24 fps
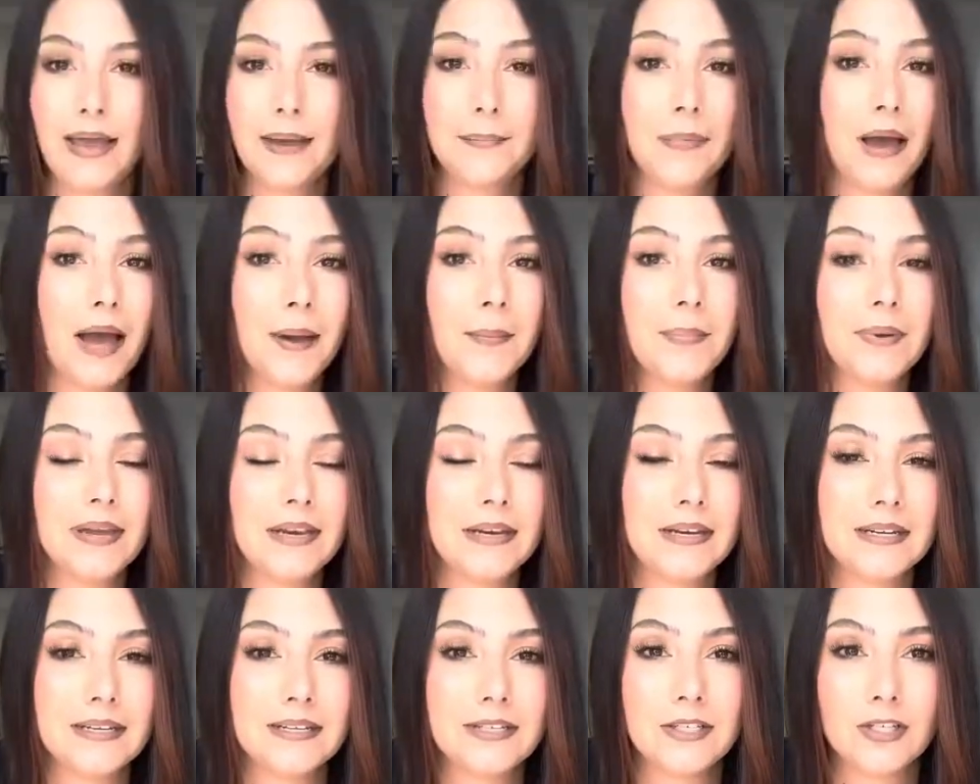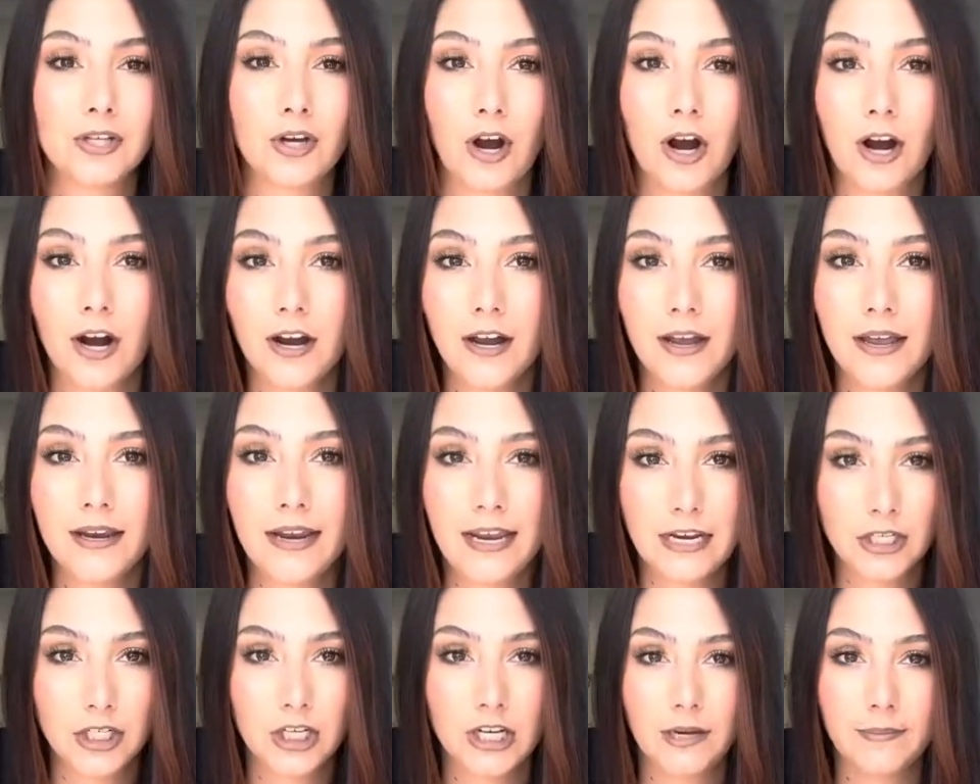in my opinion, Zara and
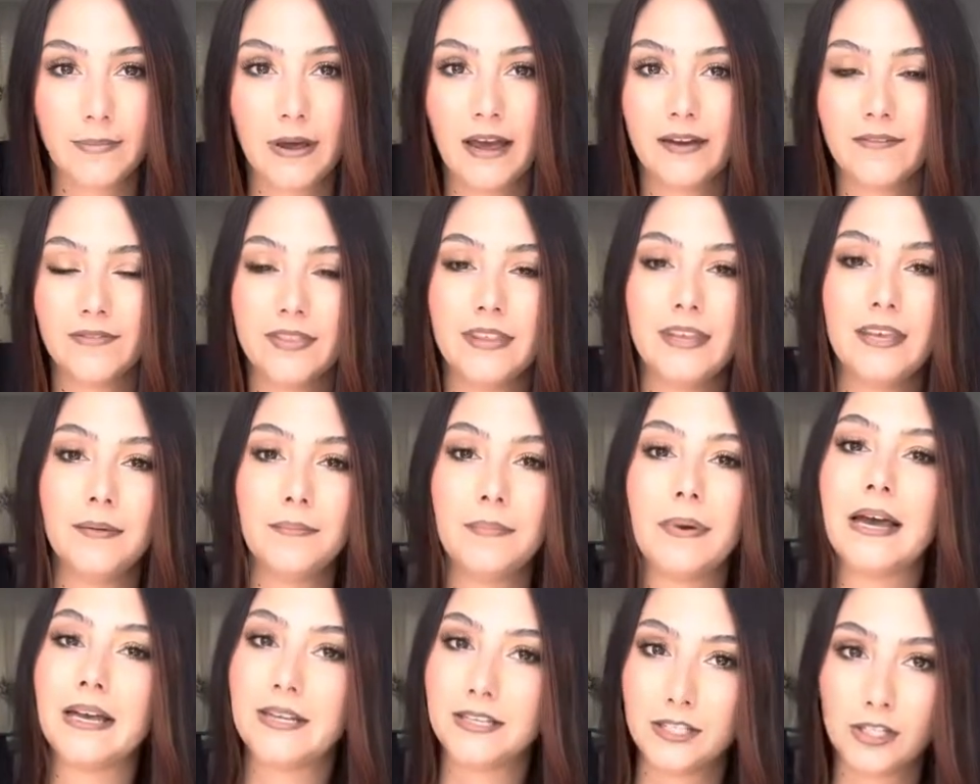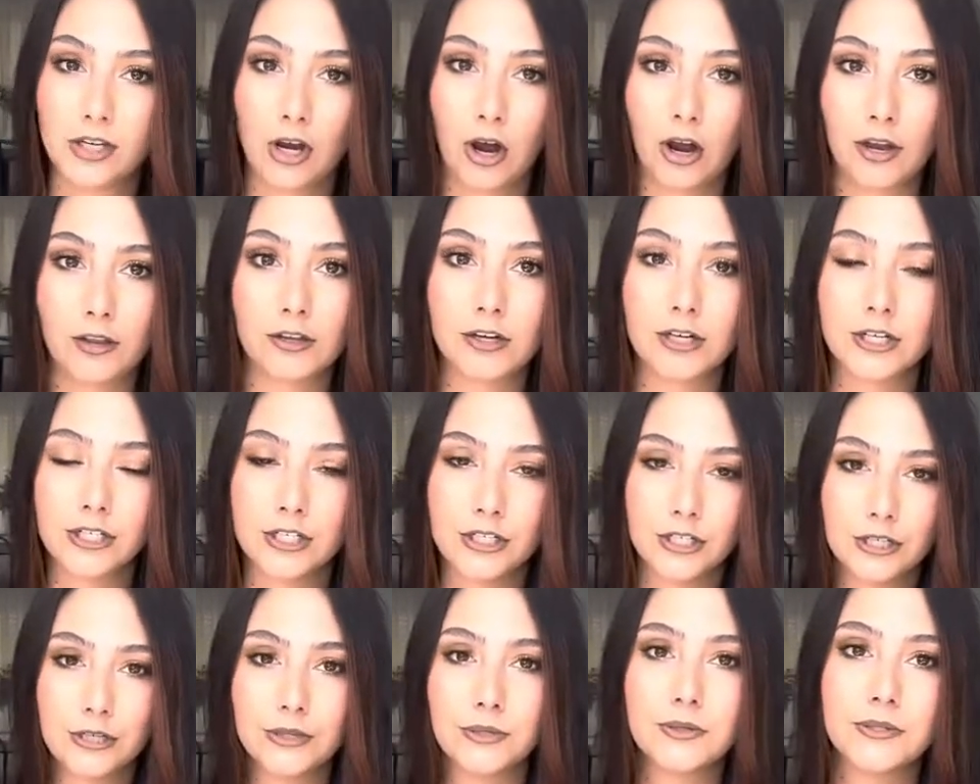H&M have the best toddler
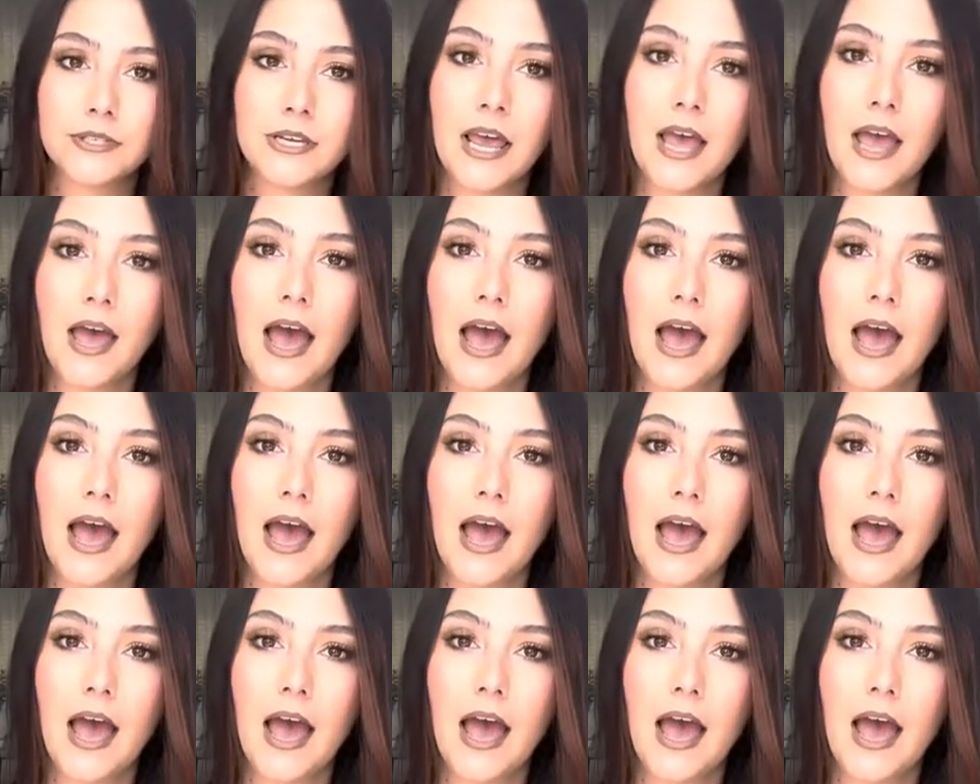shoes.